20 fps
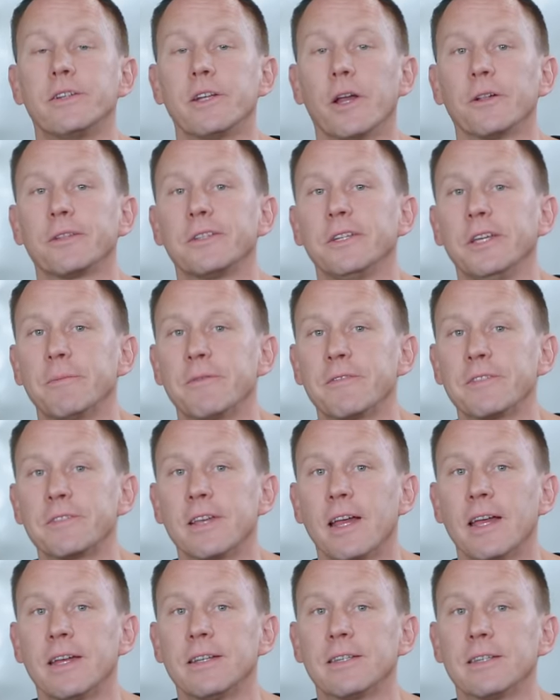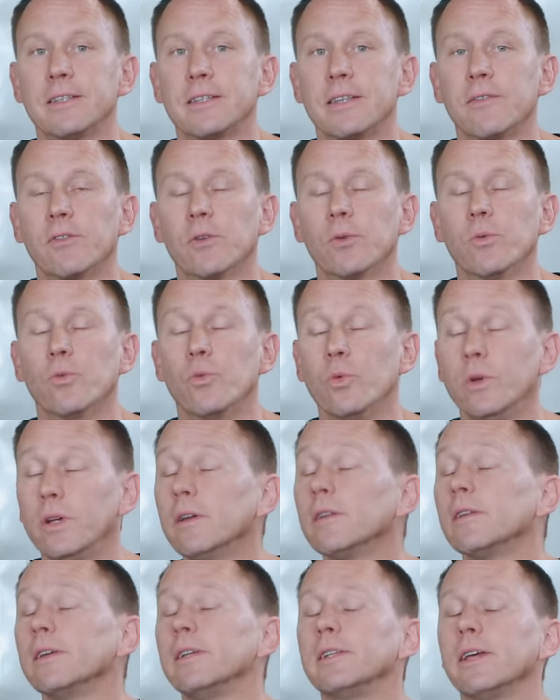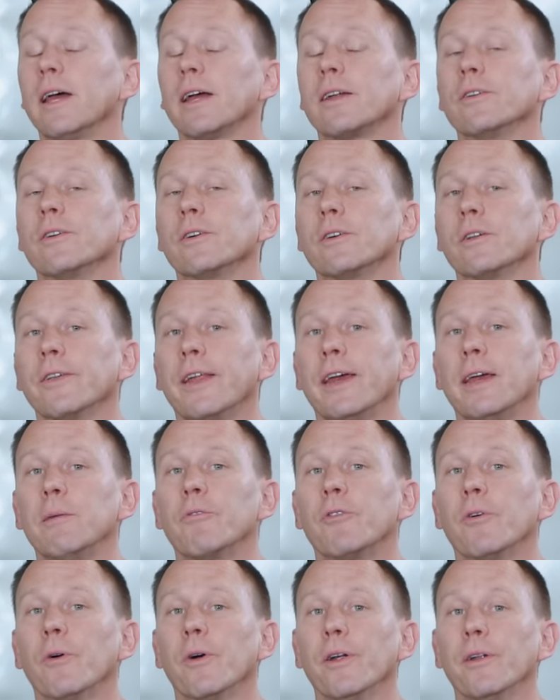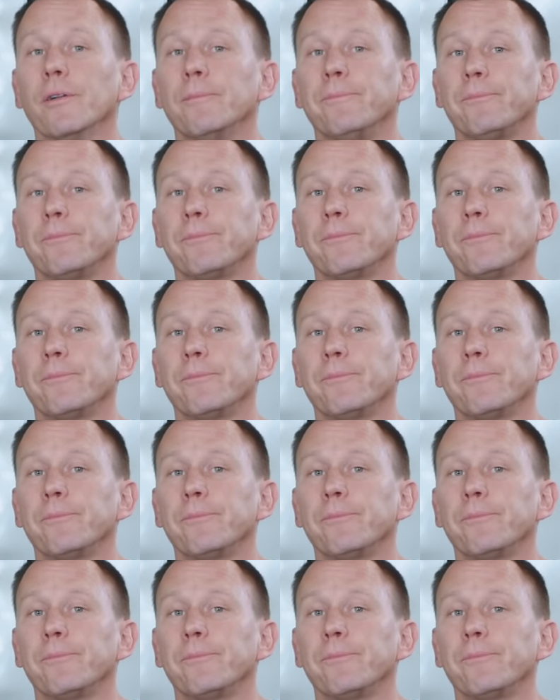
The Shell team of scientists have a really technical name for it: